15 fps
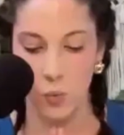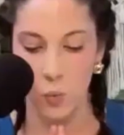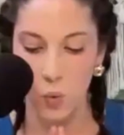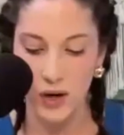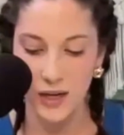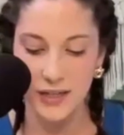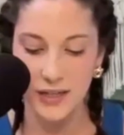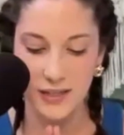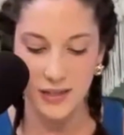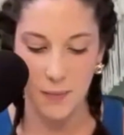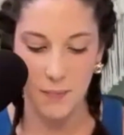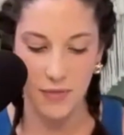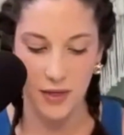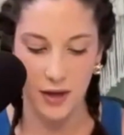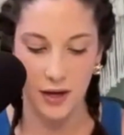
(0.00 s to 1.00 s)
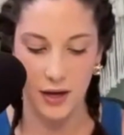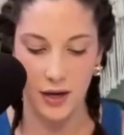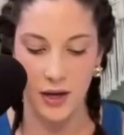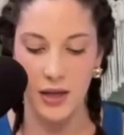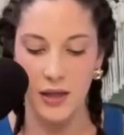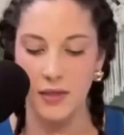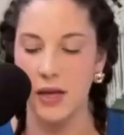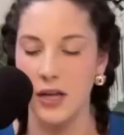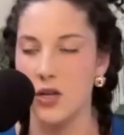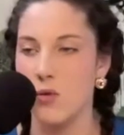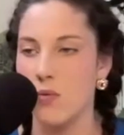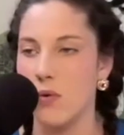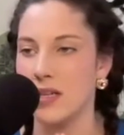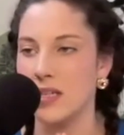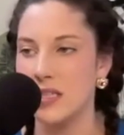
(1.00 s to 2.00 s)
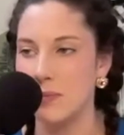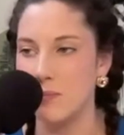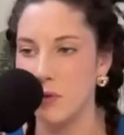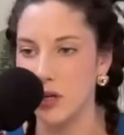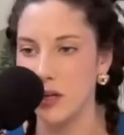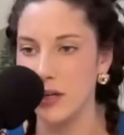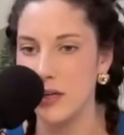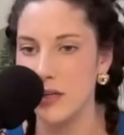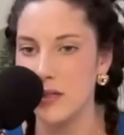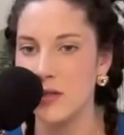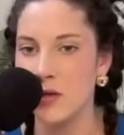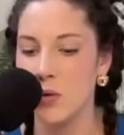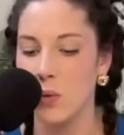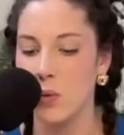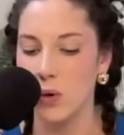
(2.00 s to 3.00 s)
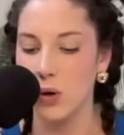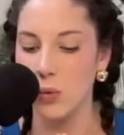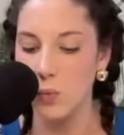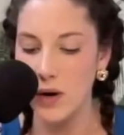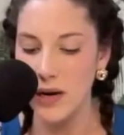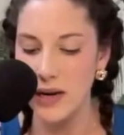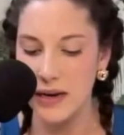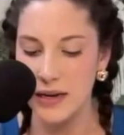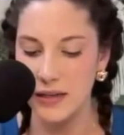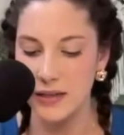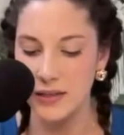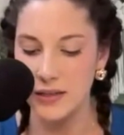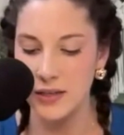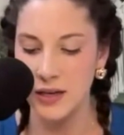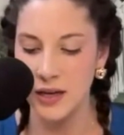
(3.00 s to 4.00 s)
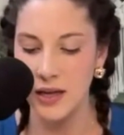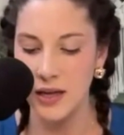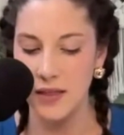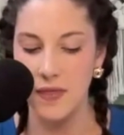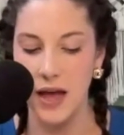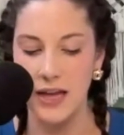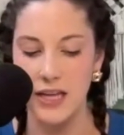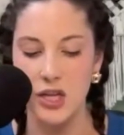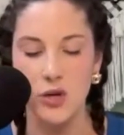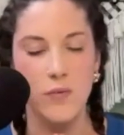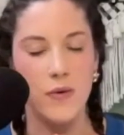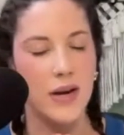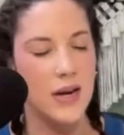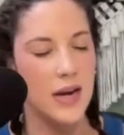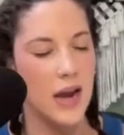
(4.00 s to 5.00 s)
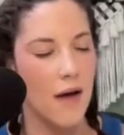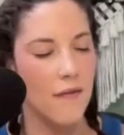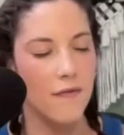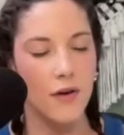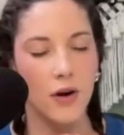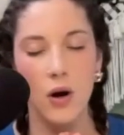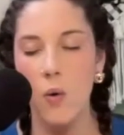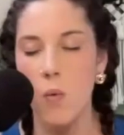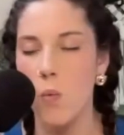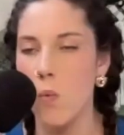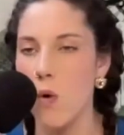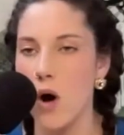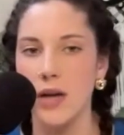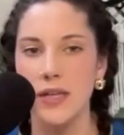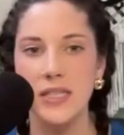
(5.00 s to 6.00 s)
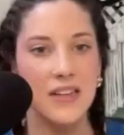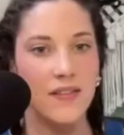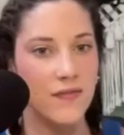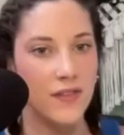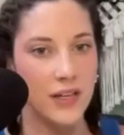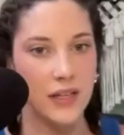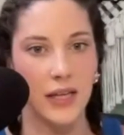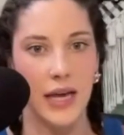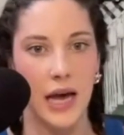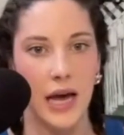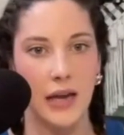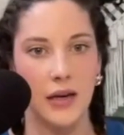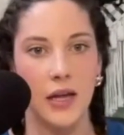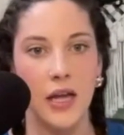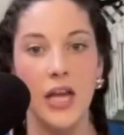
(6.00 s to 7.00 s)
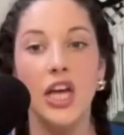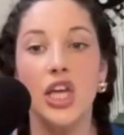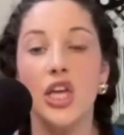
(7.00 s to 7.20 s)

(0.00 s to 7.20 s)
what is something that you experienced or witnessed that you never want to feel again?